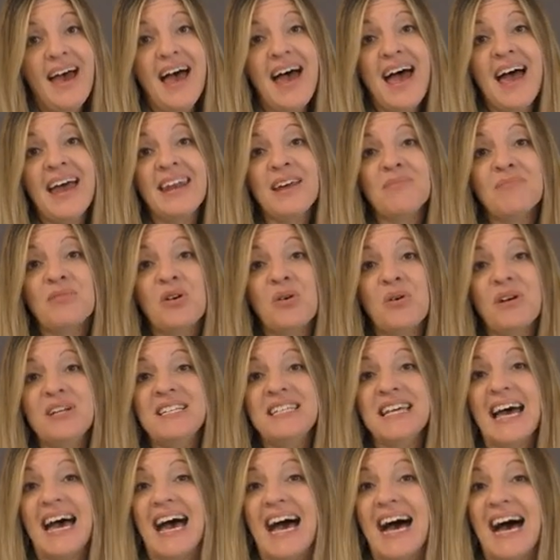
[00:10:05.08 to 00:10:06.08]
and I'm going
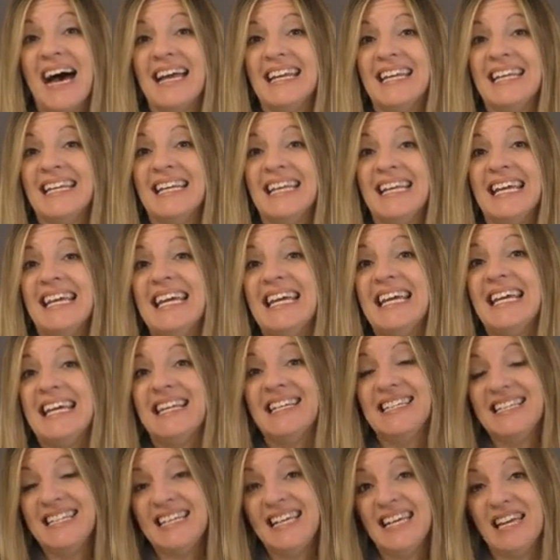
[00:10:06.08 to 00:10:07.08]
to add an
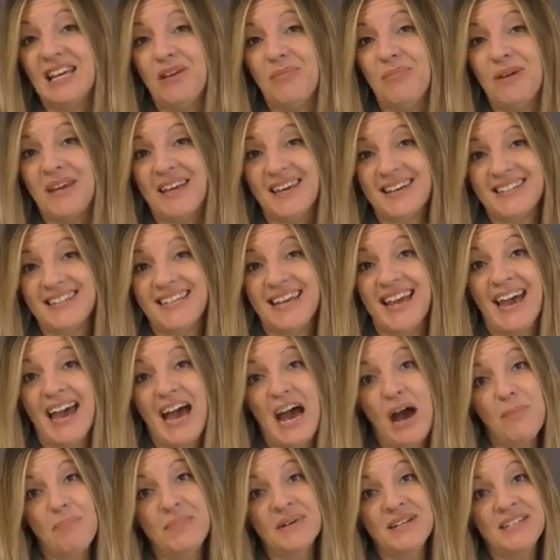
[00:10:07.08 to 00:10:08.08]
ed because it
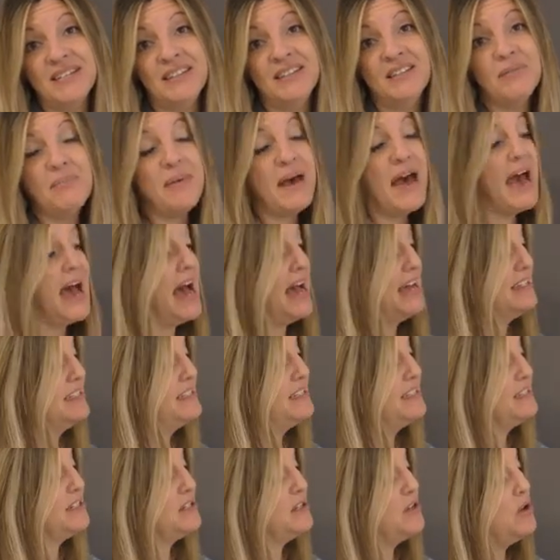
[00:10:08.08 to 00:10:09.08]
happened in the
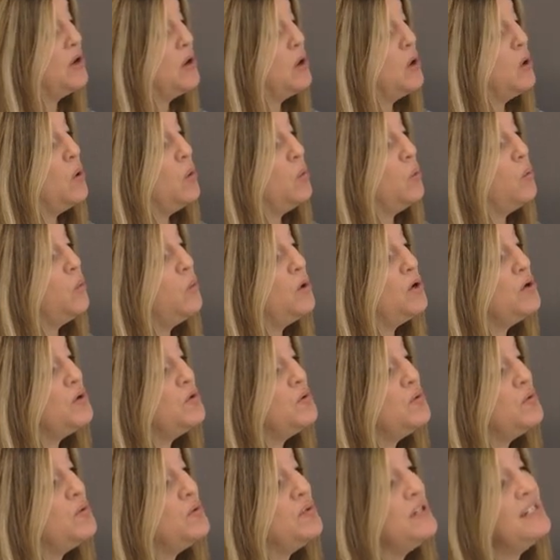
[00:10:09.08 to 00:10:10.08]
past.
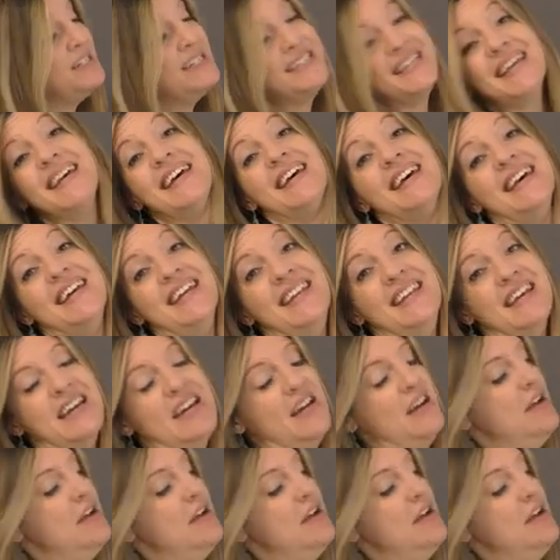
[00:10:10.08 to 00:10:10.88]
Wounded.